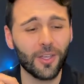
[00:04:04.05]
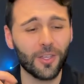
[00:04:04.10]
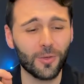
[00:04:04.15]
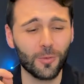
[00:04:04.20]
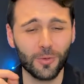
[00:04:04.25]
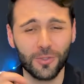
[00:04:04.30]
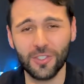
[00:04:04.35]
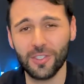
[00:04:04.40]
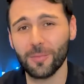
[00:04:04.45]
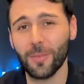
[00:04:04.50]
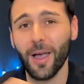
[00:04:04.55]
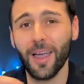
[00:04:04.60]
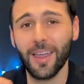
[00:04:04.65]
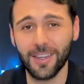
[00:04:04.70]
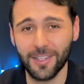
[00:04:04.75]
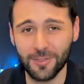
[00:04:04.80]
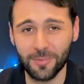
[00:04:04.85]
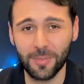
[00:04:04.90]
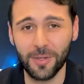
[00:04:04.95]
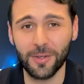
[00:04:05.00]
you will see my
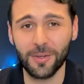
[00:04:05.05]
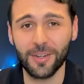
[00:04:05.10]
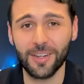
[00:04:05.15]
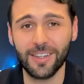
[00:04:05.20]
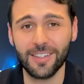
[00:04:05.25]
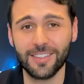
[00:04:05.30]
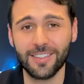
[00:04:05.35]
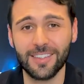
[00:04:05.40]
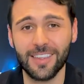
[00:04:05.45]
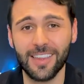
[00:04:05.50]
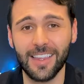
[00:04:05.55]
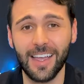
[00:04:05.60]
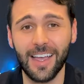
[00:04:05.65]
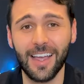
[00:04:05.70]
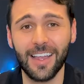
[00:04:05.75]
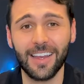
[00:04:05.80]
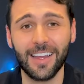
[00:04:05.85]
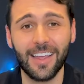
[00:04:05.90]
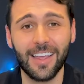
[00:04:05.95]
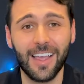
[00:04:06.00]
experience
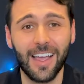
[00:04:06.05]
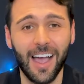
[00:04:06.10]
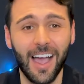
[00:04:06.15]
that